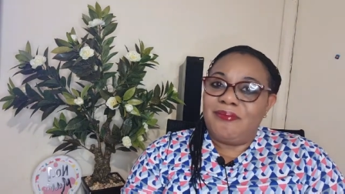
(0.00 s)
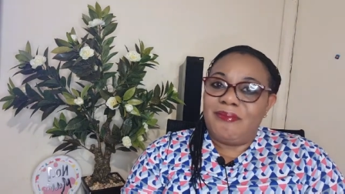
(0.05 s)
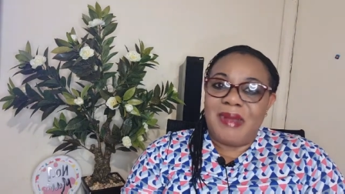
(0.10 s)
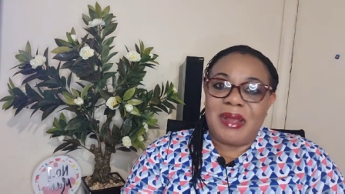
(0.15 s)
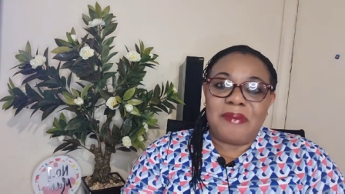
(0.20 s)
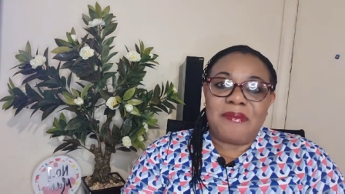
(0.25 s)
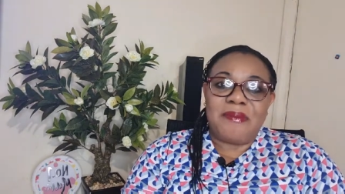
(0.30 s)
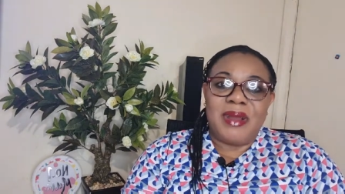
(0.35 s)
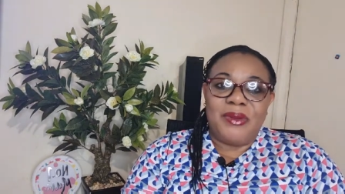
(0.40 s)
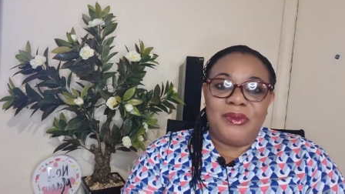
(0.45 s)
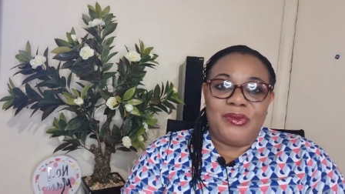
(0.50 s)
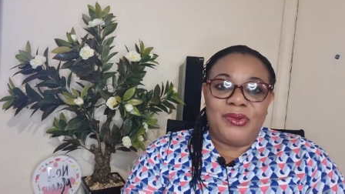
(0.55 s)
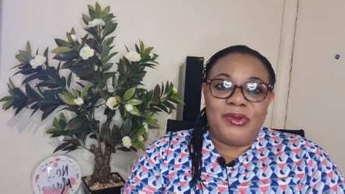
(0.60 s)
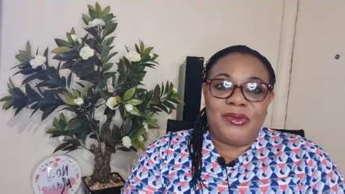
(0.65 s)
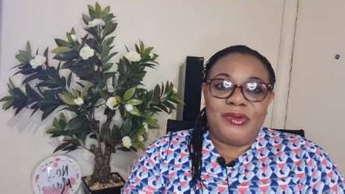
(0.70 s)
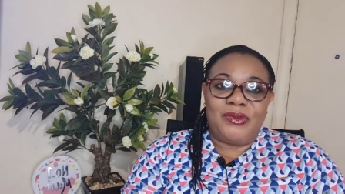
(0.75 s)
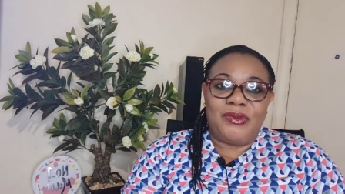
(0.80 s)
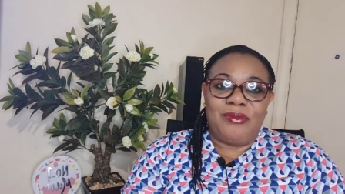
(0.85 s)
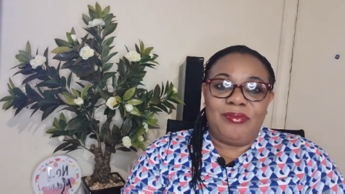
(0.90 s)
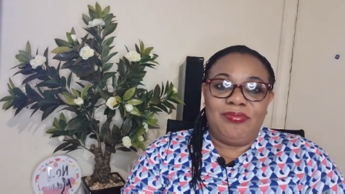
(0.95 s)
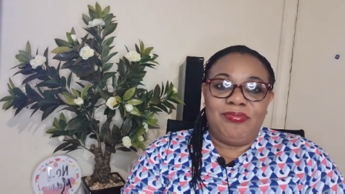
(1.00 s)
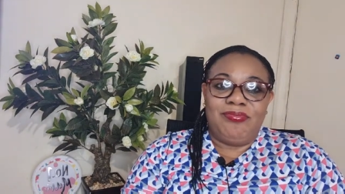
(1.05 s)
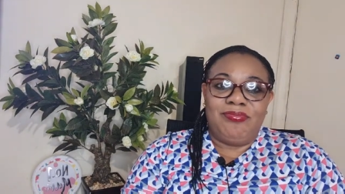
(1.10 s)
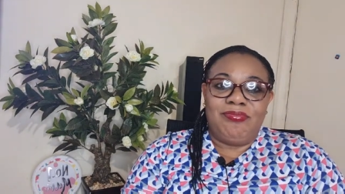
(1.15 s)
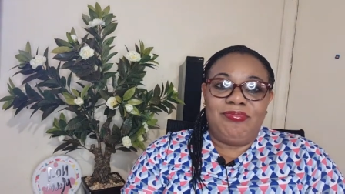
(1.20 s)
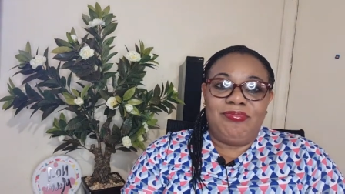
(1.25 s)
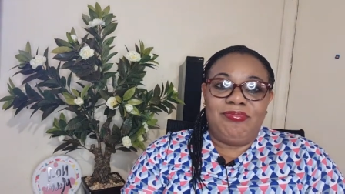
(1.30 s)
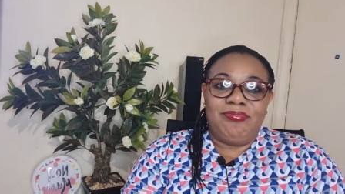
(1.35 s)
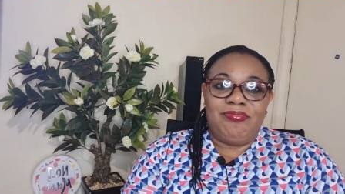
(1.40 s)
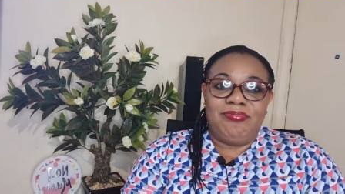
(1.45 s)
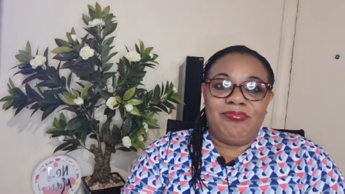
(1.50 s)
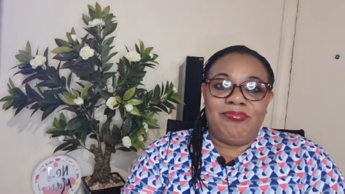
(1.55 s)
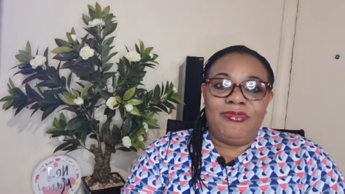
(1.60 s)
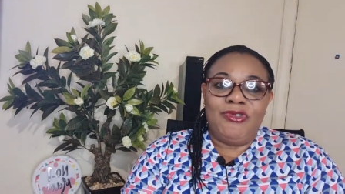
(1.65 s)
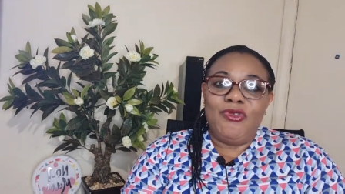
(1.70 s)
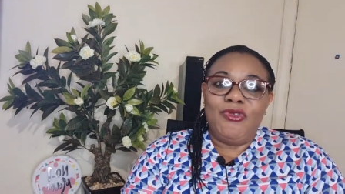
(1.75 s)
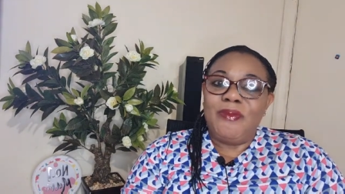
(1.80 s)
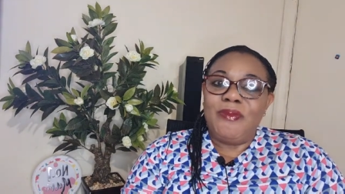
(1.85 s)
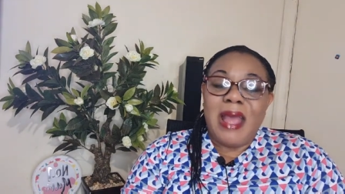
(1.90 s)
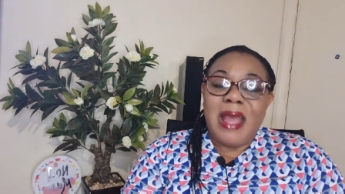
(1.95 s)
Mark my word.
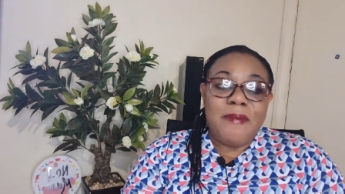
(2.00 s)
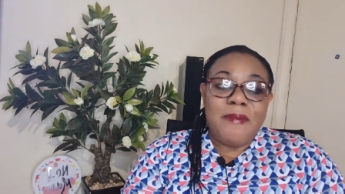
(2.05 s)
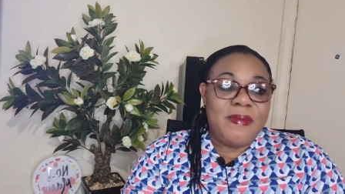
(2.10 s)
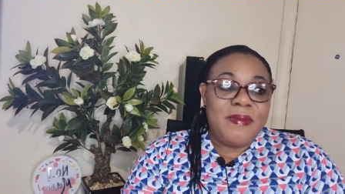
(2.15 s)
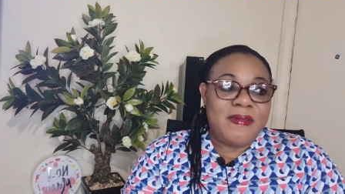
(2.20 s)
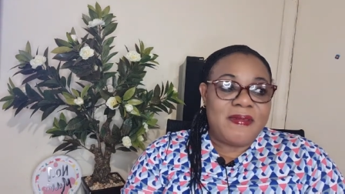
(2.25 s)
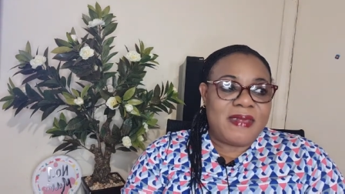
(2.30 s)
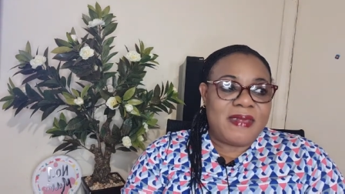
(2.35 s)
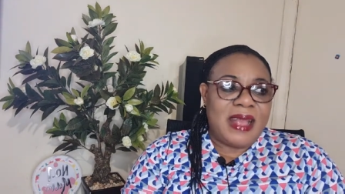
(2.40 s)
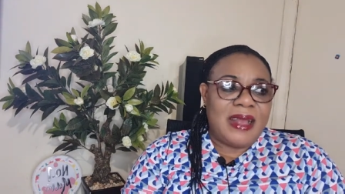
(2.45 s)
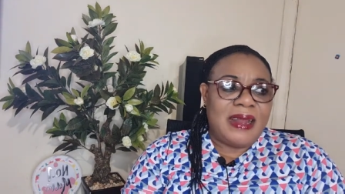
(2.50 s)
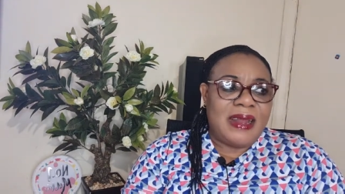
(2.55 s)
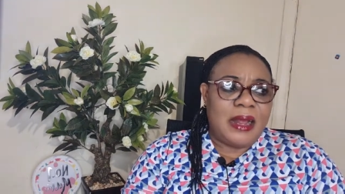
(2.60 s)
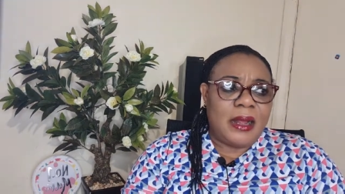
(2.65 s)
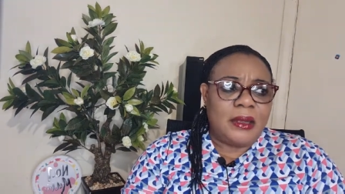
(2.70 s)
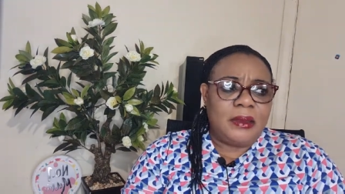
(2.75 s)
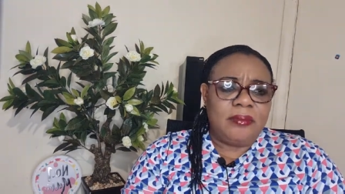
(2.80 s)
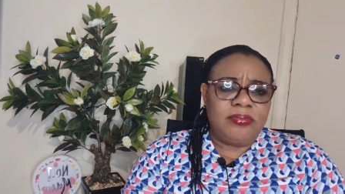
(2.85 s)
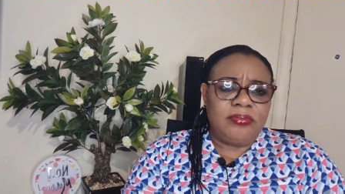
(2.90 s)
You might be scared.